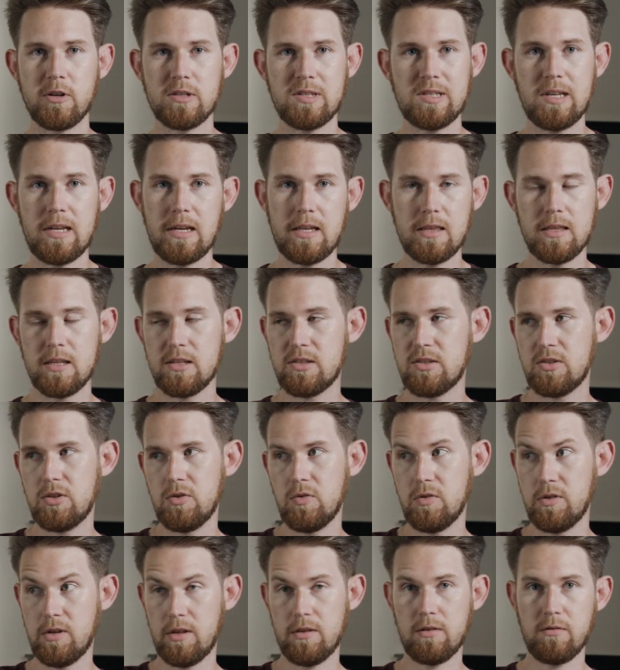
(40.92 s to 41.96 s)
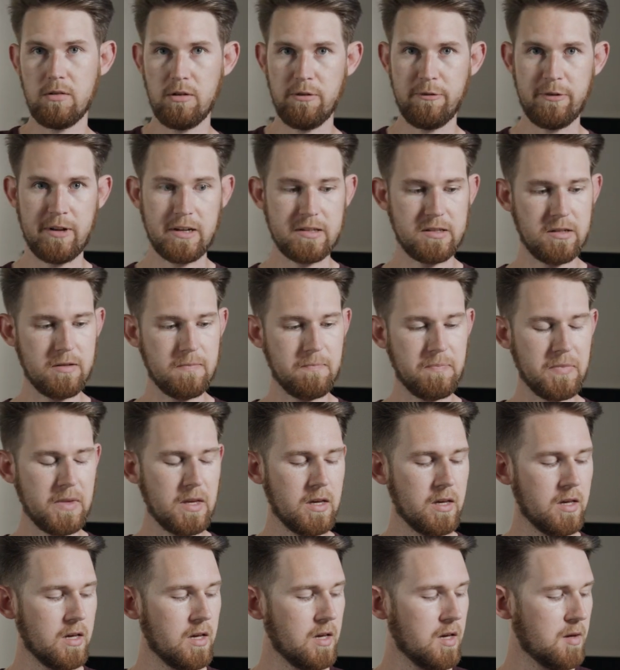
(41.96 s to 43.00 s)
sending this to another reflector.
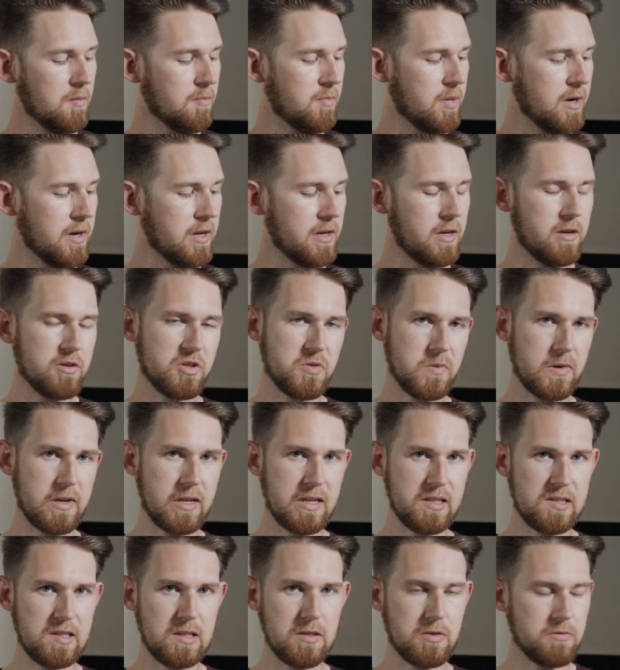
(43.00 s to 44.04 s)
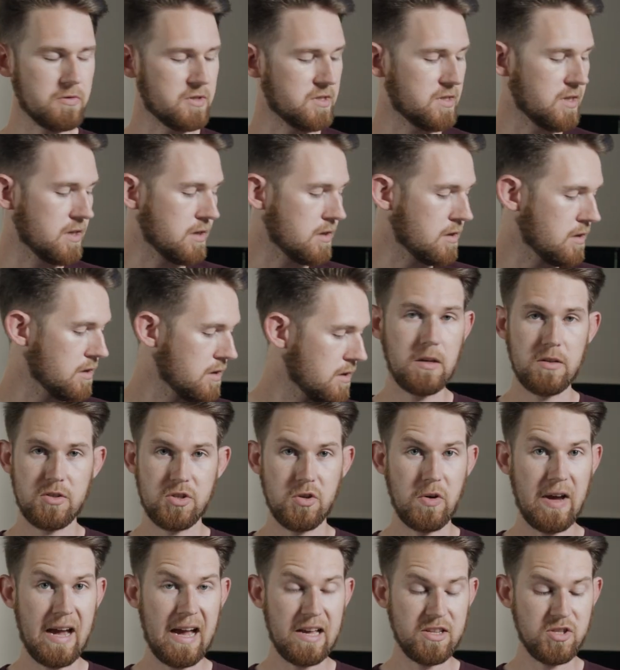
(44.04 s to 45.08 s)
But here's where it gets interesting.
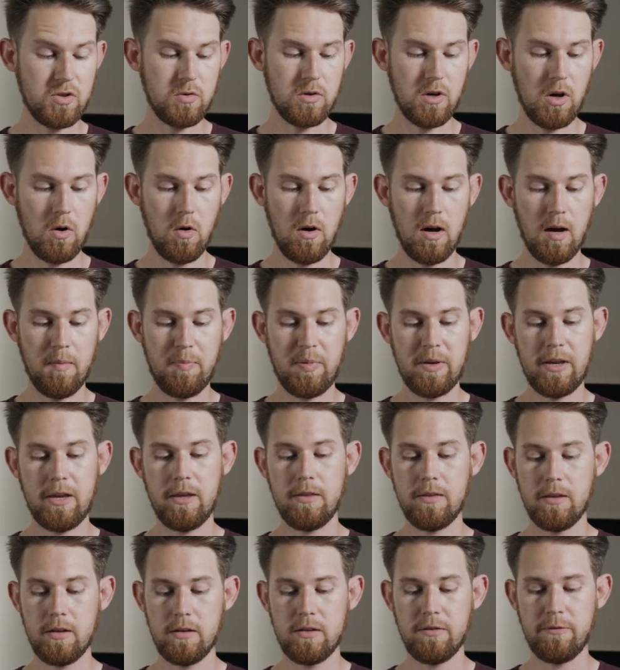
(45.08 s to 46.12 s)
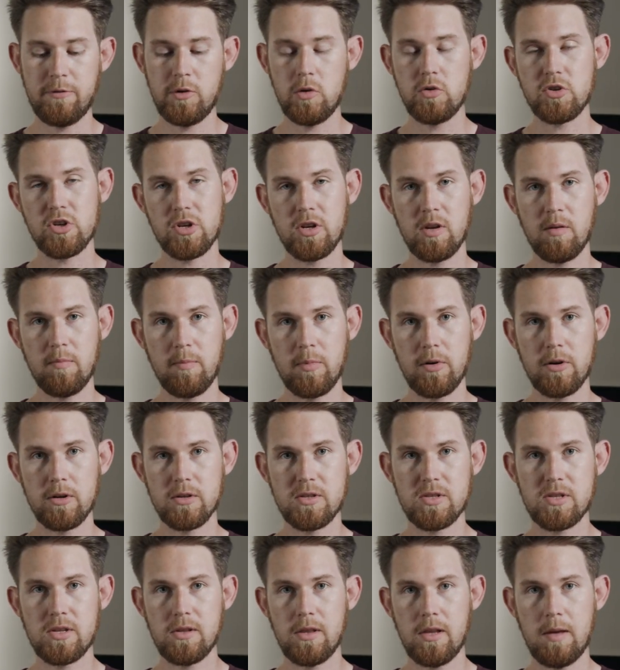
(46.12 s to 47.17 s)
So as you go up in the diffusion
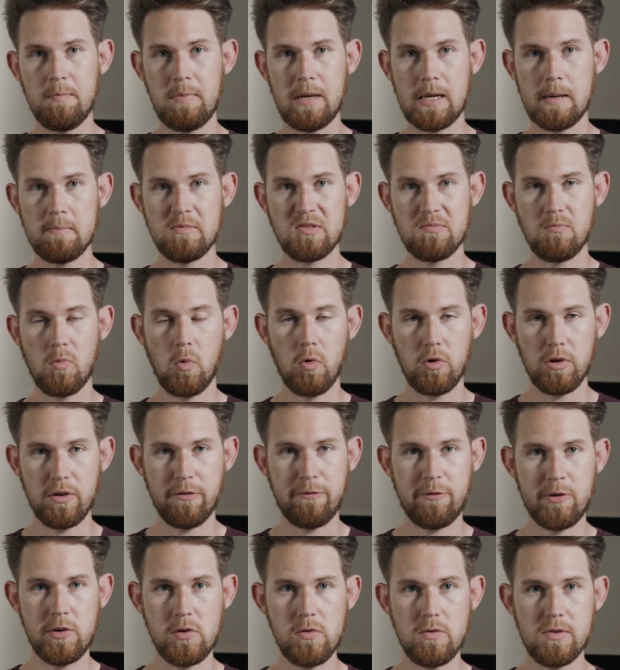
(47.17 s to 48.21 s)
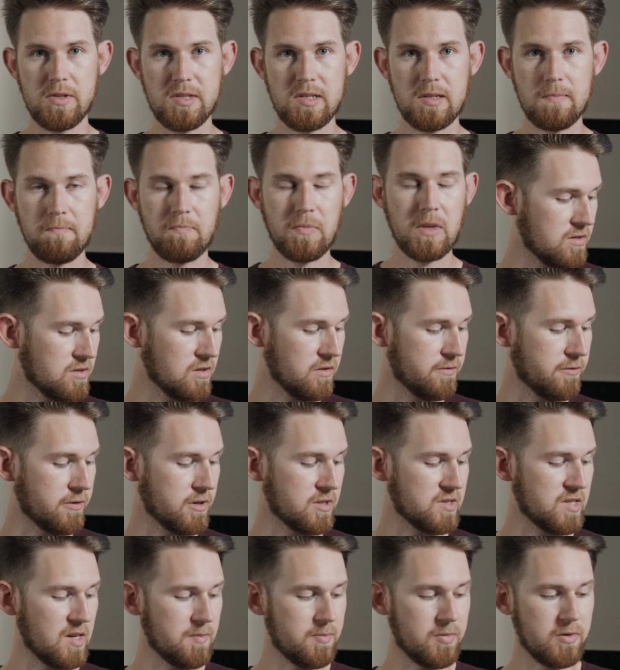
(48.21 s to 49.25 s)
numbers, it becomes more diffused. So for
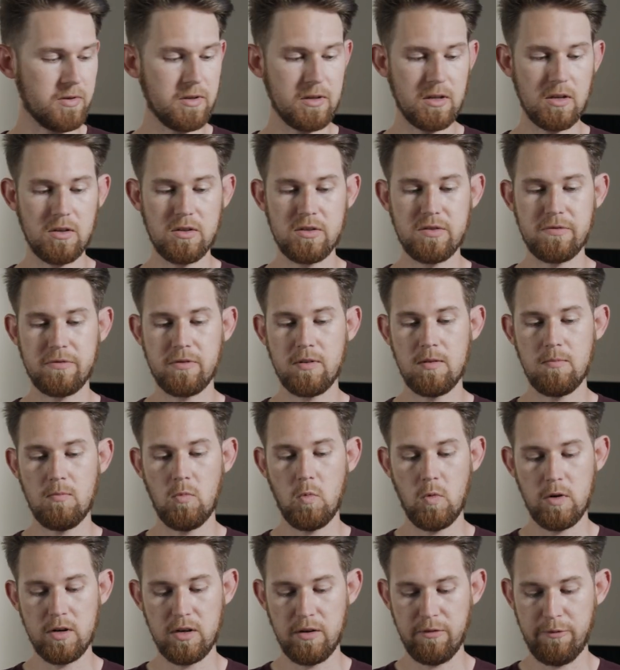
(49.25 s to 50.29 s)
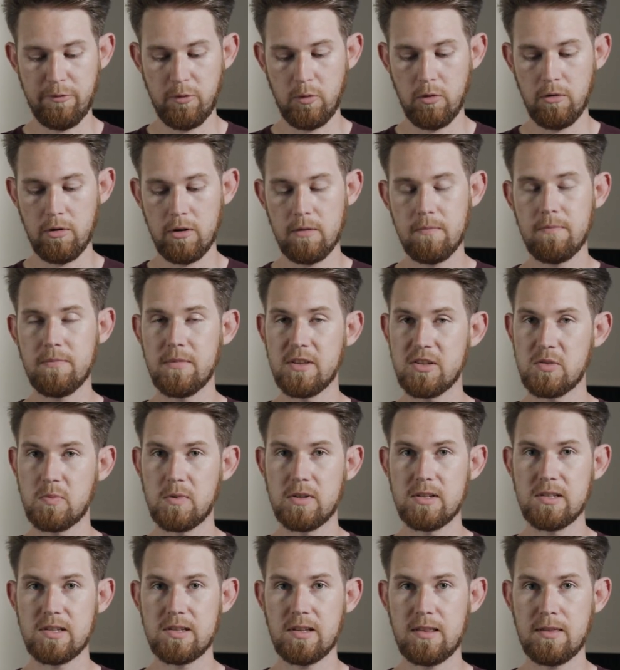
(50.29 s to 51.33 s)
example, it goes from 1 to 4. This
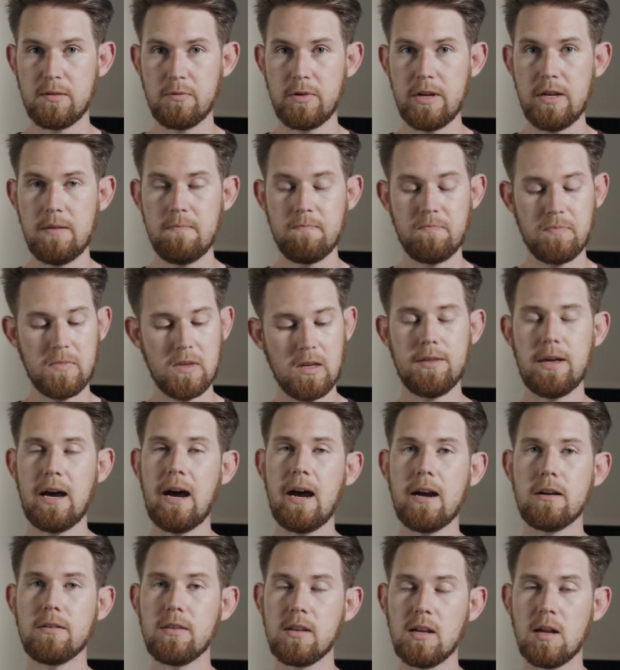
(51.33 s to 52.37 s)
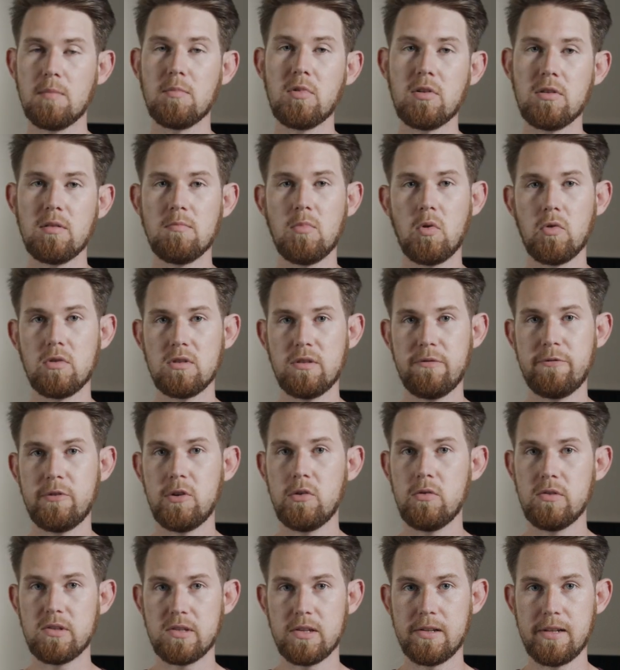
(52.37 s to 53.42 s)
one is a 3. The higher the number, the more
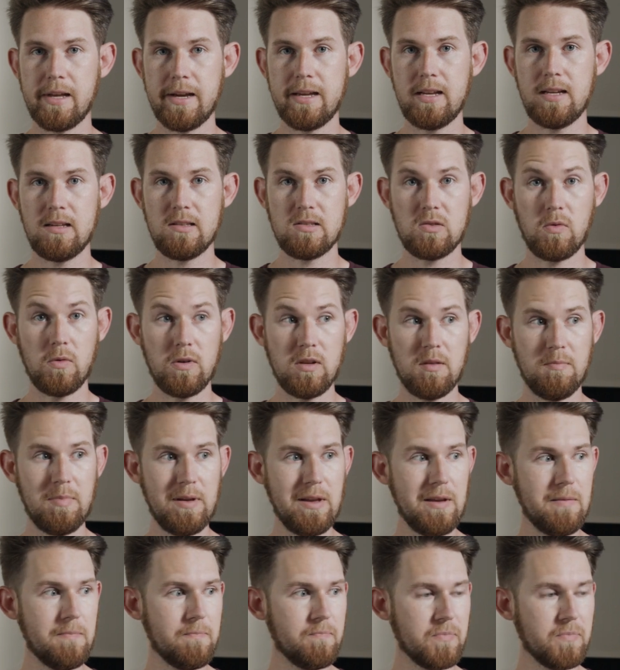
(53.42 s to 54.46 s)
diffused the light is going to be.